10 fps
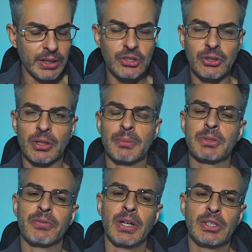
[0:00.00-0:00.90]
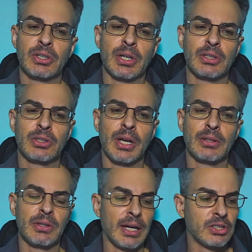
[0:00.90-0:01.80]
interesting observation
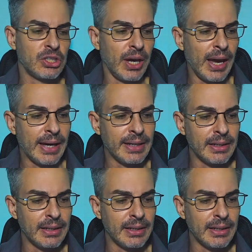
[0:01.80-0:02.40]
that she had.